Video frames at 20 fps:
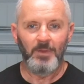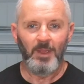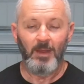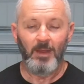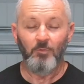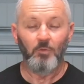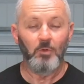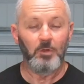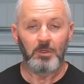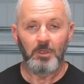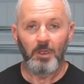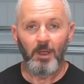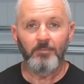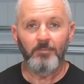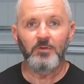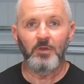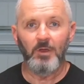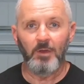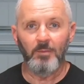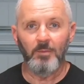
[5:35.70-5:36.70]
Everyone
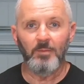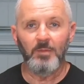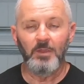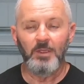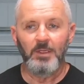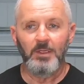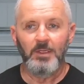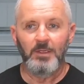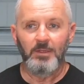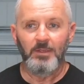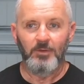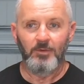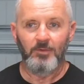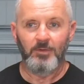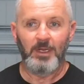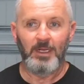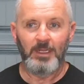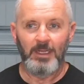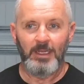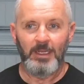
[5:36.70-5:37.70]
loved them. They were
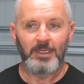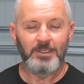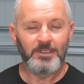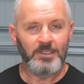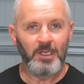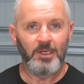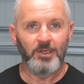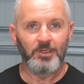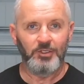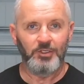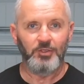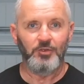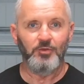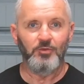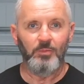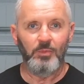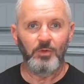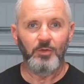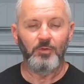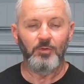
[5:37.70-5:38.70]
kind of like a tennis
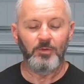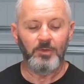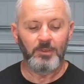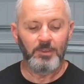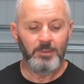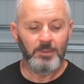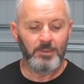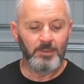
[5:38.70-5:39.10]
shoe boot.